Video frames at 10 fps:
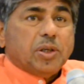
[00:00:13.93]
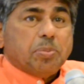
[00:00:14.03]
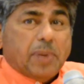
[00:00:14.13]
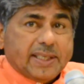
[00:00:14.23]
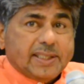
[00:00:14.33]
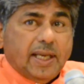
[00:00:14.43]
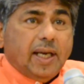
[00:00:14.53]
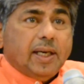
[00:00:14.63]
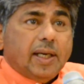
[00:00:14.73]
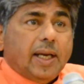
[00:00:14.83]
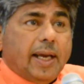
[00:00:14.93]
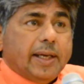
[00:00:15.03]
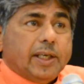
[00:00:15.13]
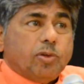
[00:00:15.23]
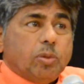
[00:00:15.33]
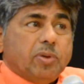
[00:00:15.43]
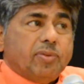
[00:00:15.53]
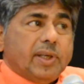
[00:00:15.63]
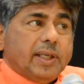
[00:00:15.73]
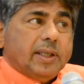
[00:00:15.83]
Pakistan, and it will be
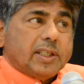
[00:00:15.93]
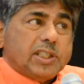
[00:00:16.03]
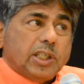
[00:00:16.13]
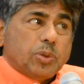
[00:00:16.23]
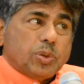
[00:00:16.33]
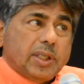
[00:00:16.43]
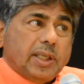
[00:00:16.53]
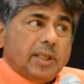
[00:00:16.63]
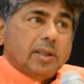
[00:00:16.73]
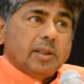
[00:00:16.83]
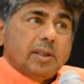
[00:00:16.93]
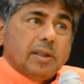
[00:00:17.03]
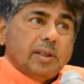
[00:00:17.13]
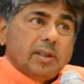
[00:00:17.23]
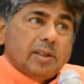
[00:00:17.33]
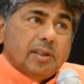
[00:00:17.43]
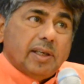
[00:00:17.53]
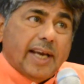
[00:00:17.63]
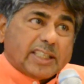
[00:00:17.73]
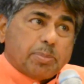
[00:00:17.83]
very interesting to see
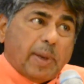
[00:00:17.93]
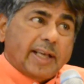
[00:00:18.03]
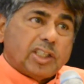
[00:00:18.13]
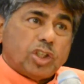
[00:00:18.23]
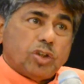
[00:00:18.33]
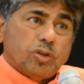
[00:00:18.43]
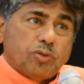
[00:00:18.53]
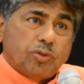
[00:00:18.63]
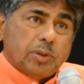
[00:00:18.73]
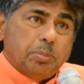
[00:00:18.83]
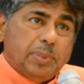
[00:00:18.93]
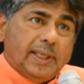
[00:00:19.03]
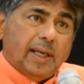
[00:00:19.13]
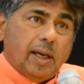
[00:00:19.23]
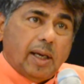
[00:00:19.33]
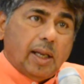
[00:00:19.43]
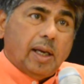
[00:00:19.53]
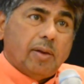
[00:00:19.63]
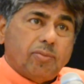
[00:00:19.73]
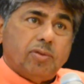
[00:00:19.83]
expansion of
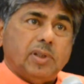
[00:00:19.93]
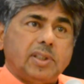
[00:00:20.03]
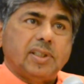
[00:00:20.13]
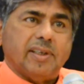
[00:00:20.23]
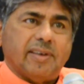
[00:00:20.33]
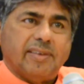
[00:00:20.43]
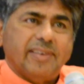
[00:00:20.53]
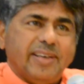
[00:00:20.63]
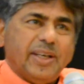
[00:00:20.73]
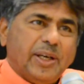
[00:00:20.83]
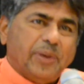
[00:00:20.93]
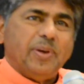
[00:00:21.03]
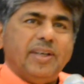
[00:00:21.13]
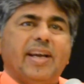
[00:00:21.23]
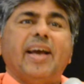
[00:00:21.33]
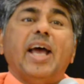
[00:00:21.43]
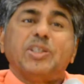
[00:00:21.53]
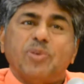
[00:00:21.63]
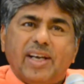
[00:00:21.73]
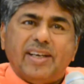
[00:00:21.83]
BLLF work into India
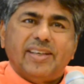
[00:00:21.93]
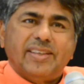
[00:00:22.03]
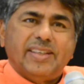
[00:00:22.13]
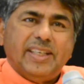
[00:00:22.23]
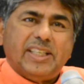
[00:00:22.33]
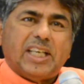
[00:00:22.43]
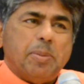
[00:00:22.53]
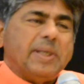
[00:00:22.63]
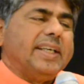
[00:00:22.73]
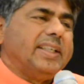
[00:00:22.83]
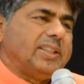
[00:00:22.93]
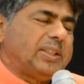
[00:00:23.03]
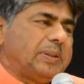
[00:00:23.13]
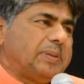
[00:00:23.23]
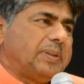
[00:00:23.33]
as well in the coming years.